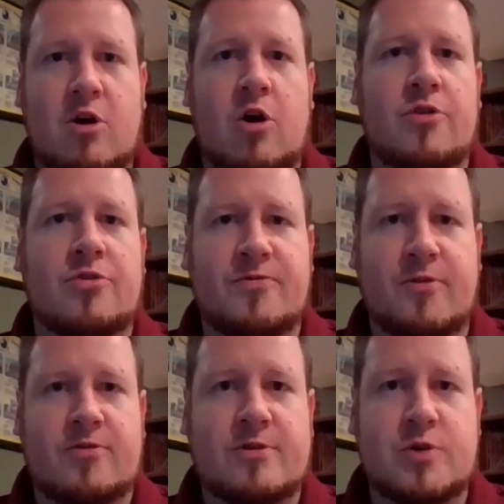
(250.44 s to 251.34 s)
on their
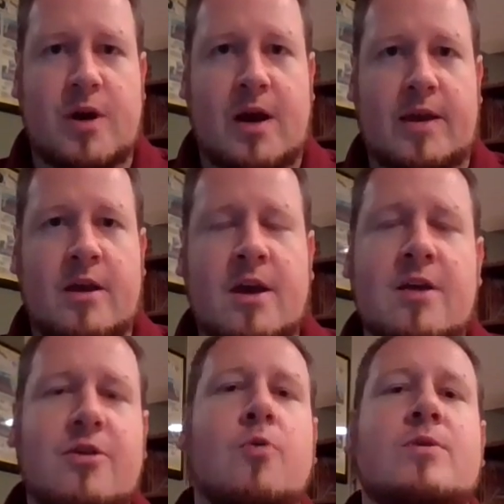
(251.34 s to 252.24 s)
first try.
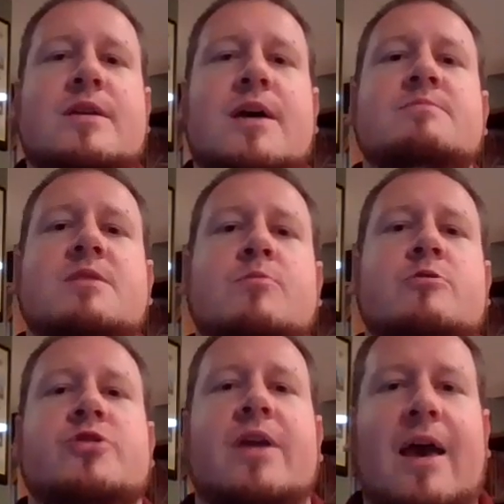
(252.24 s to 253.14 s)
The only time someone
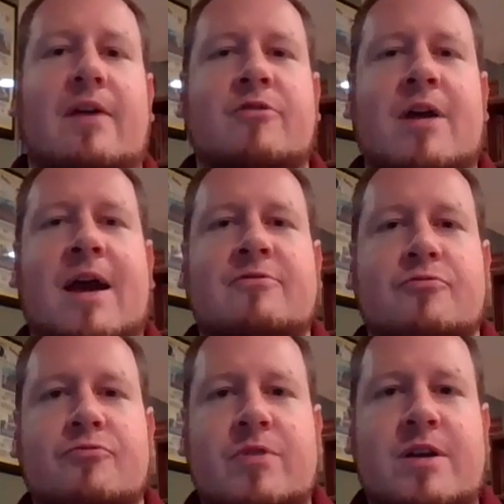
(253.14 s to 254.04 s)
should ever have to
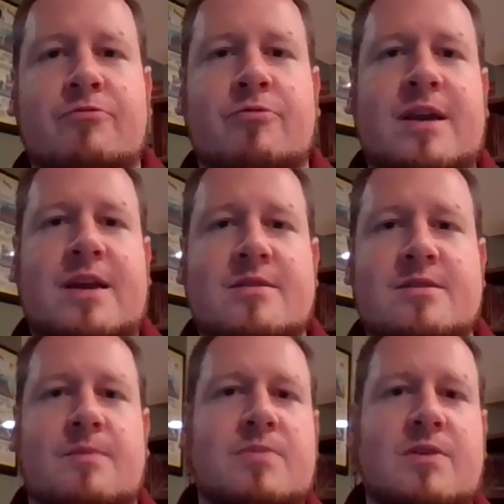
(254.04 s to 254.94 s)
reread
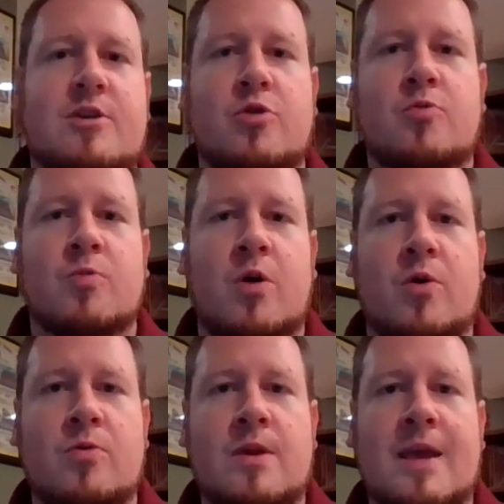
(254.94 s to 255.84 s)
something that you
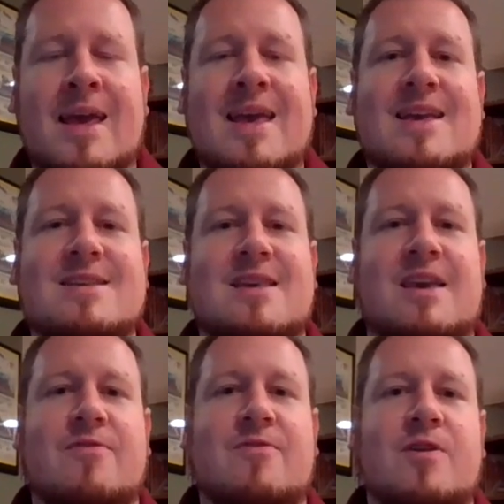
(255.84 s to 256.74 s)
wrote is
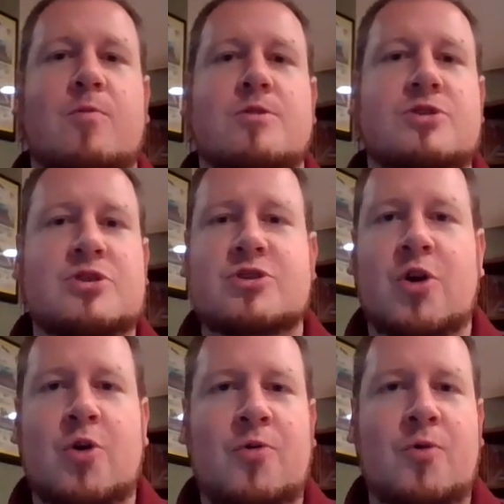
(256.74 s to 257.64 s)
if it was
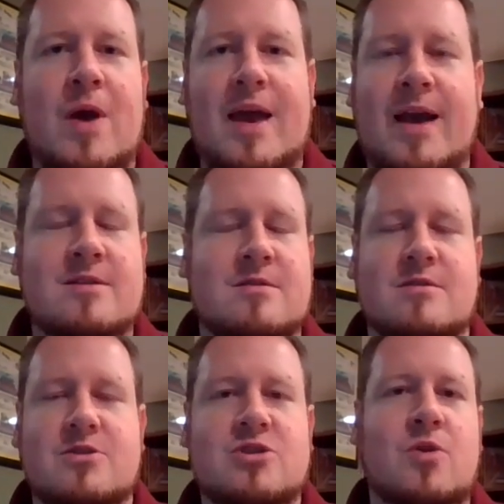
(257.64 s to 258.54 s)
so
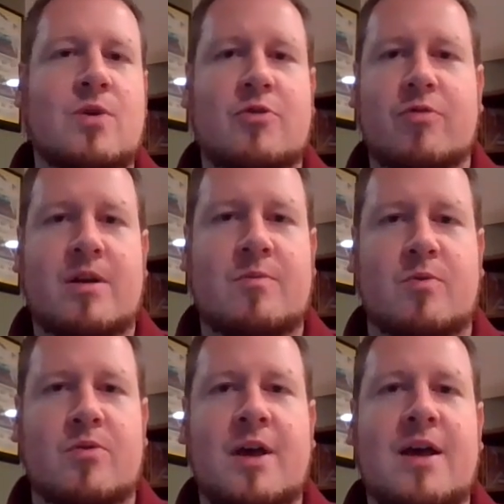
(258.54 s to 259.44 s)
excellent, so
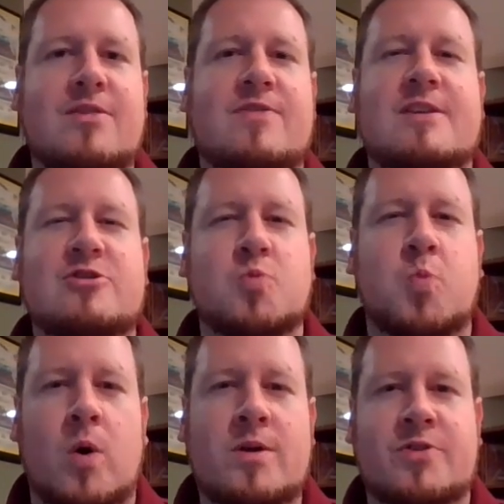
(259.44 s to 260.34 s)
incredible that they just
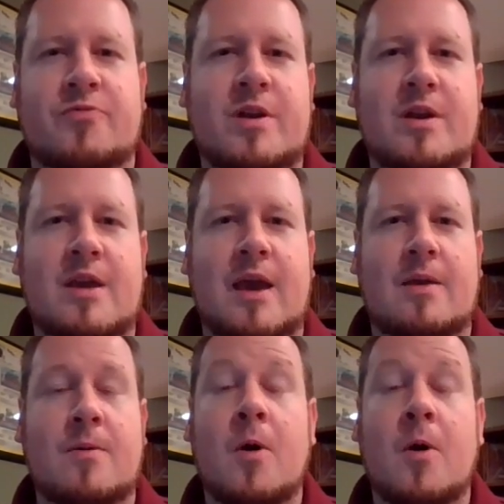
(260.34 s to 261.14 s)
want to read it again.